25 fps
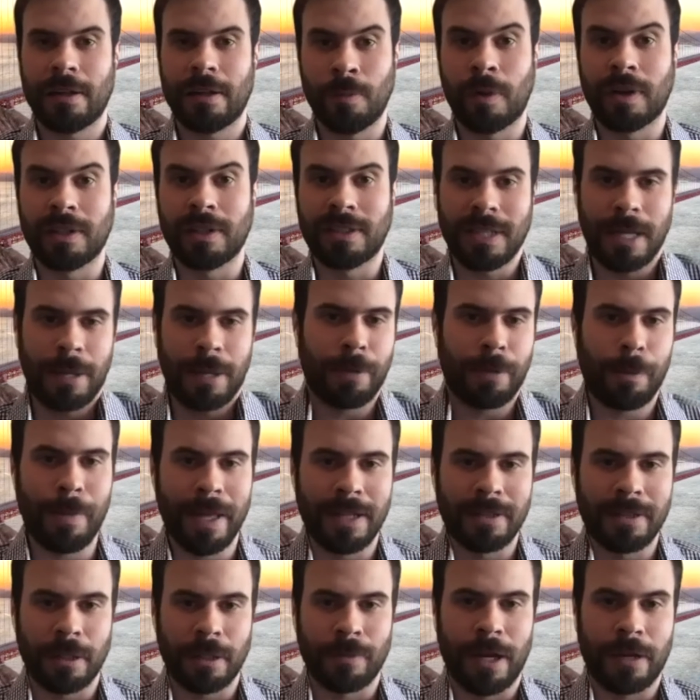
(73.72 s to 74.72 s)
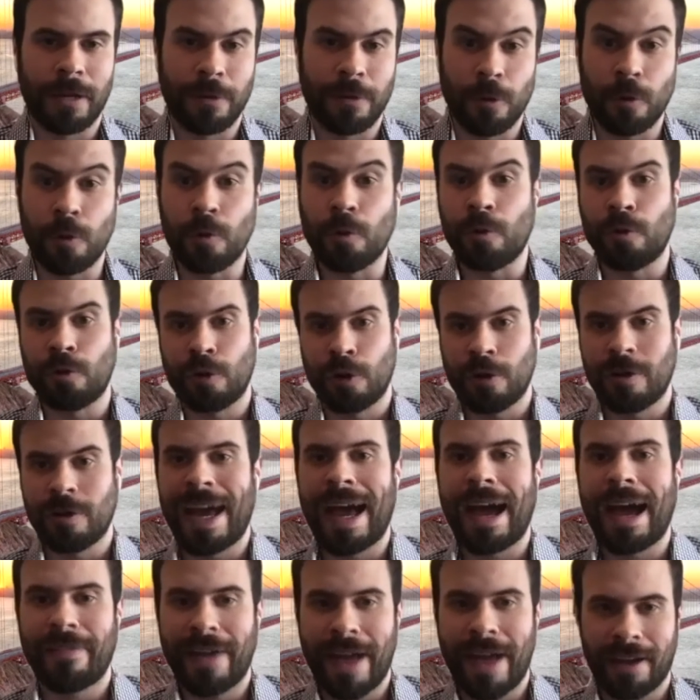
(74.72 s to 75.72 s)
you want to implement around who should
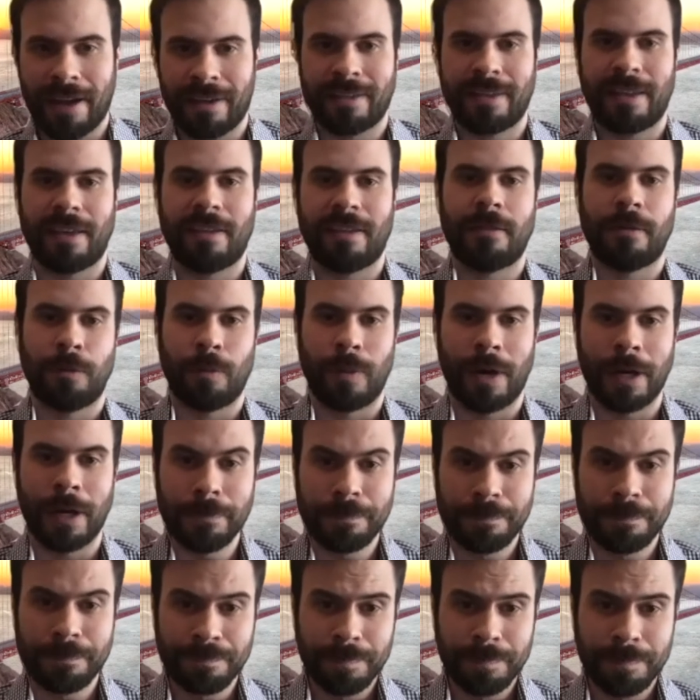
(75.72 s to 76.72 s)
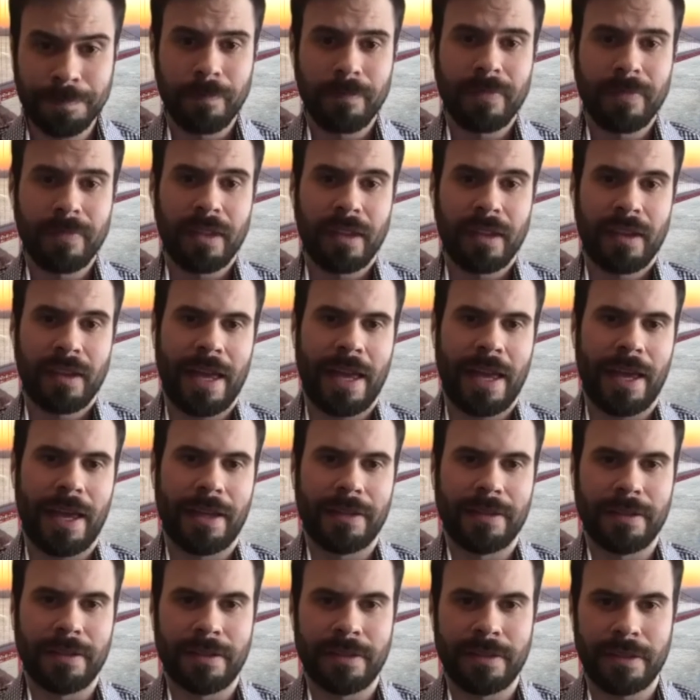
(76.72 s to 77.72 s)
have access to what.
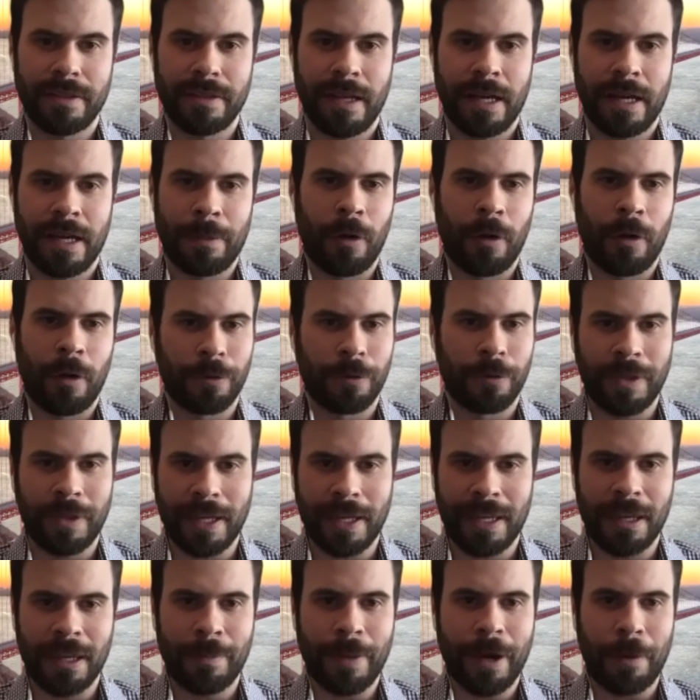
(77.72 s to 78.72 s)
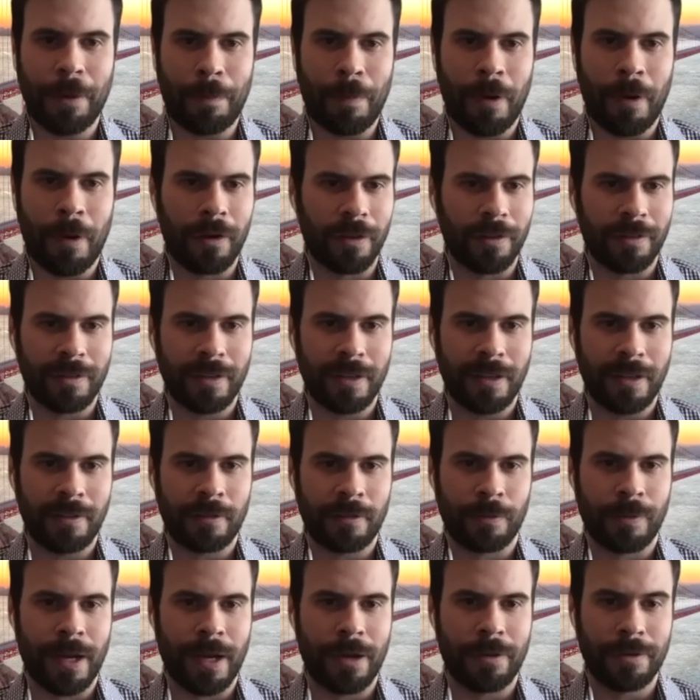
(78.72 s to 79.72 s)
And also thinking about
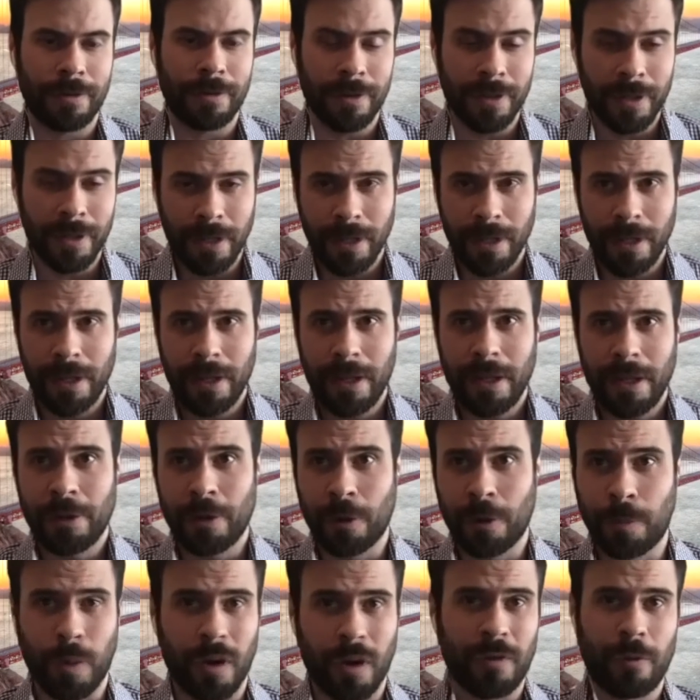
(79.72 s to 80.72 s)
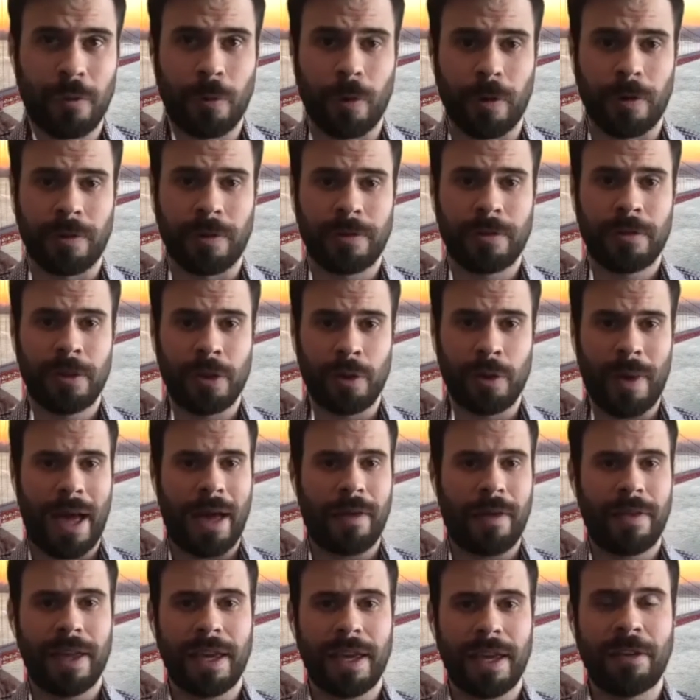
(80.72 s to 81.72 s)
policies around your workforce. Do you
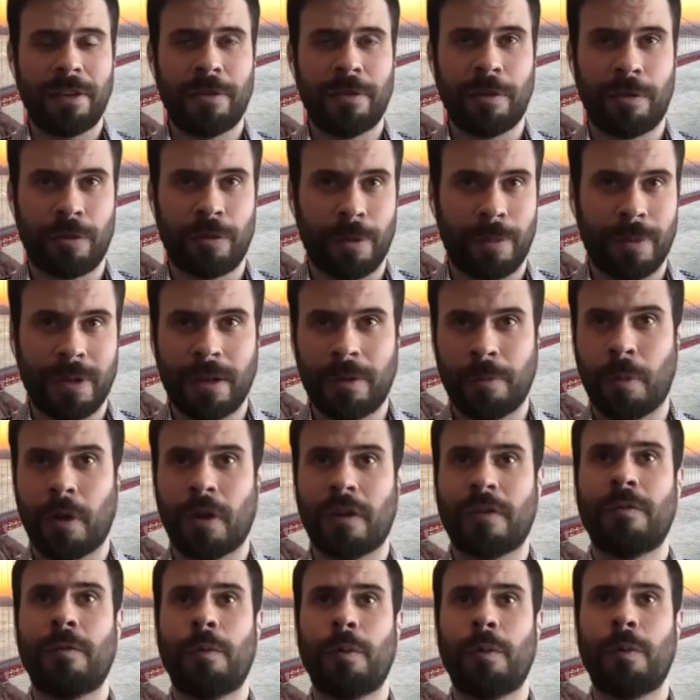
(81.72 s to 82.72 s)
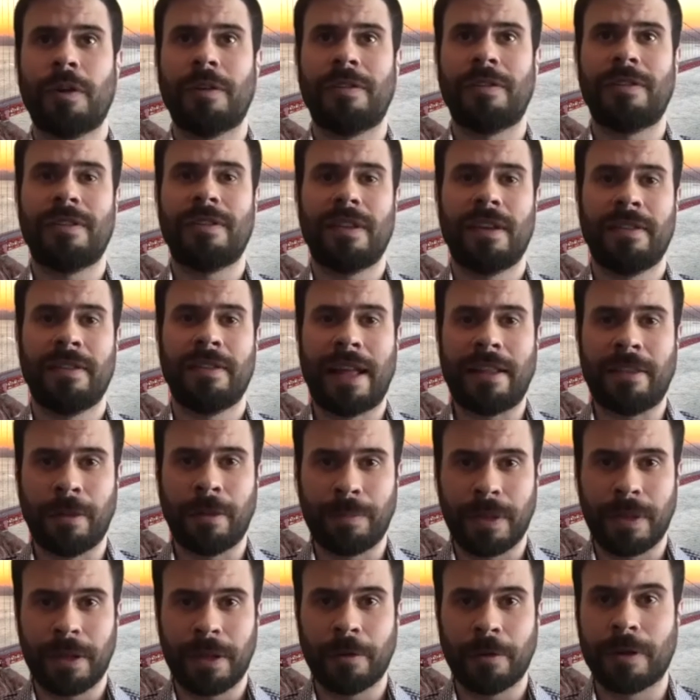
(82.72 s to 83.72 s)
have a distributed workforce? Is that
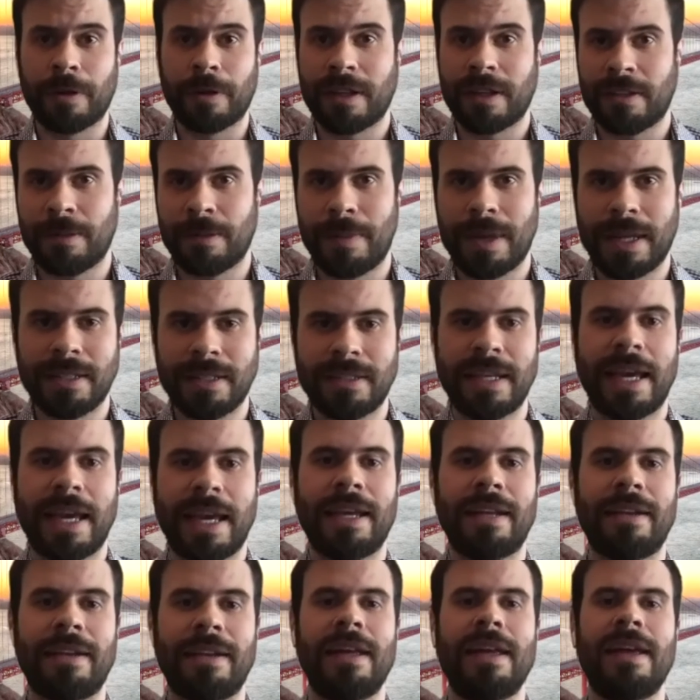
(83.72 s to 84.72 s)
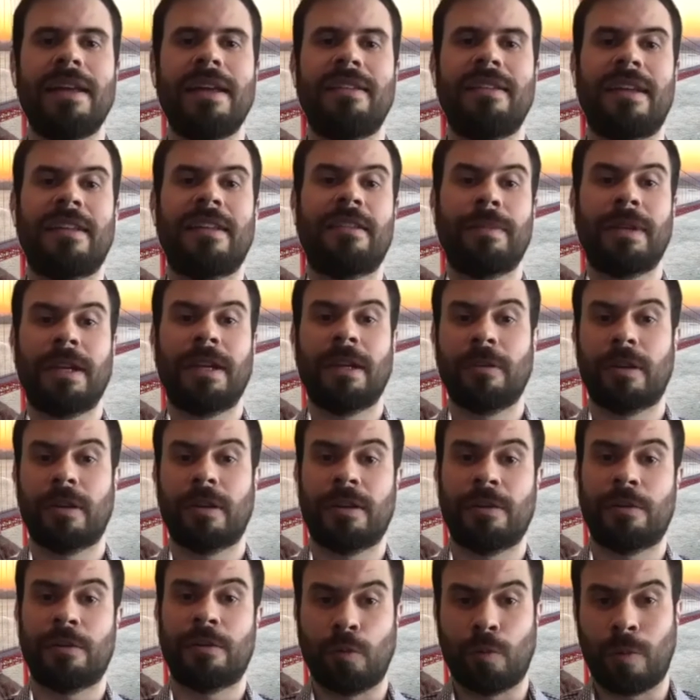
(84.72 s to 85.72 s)
something you're looking to maintain? Is that something you're
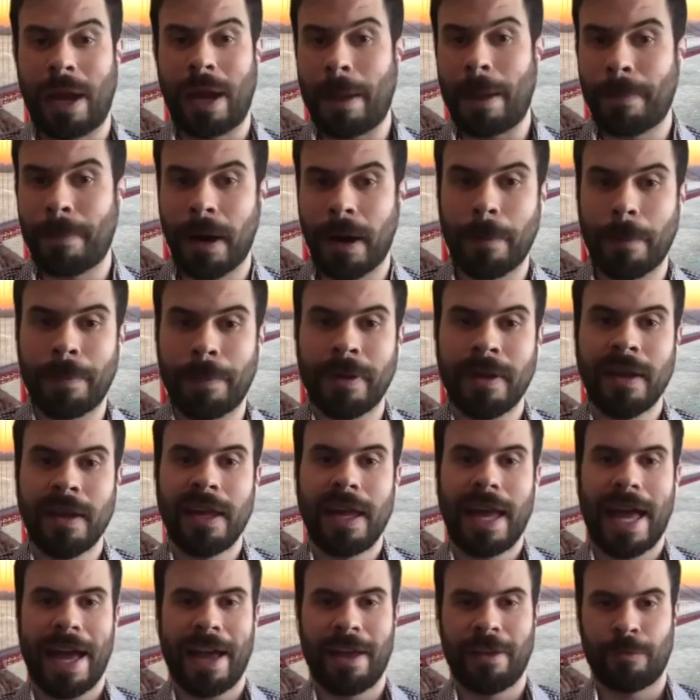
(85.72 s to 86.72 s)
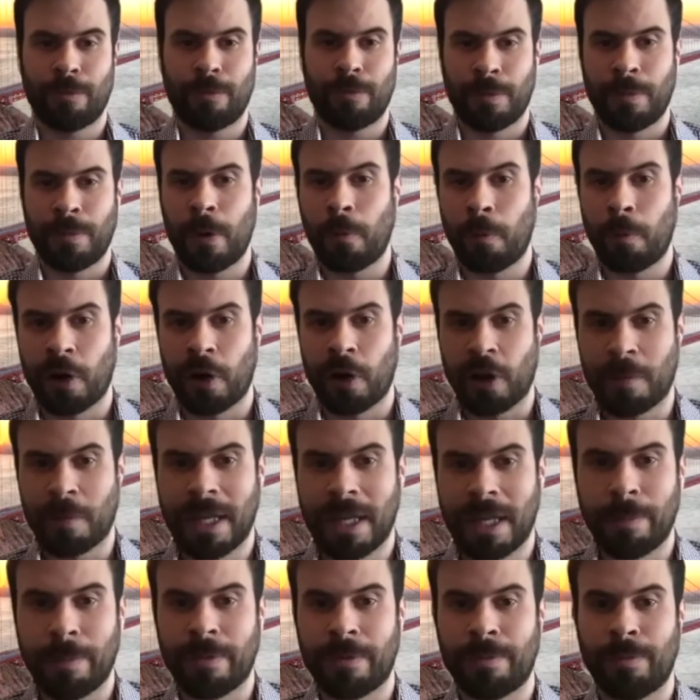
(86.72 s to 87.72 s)
looking to ramp up as remote work
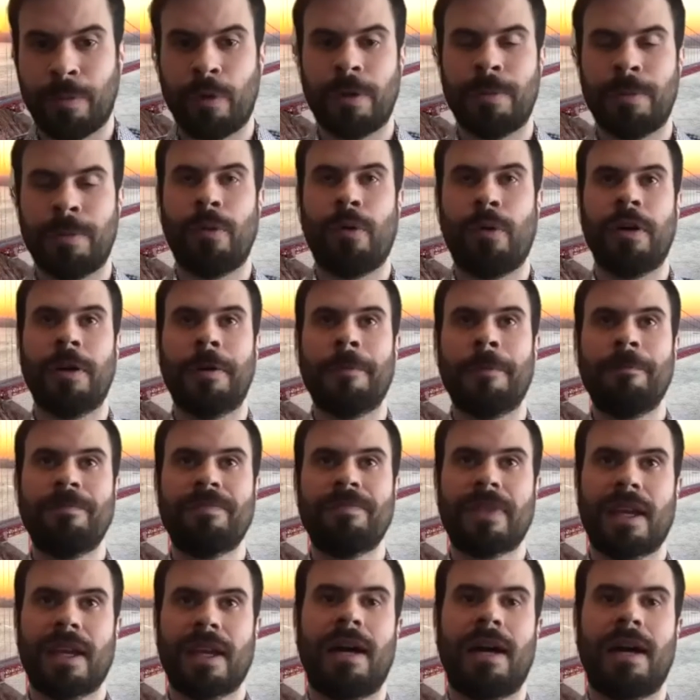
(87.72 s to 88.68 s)
becomes more and more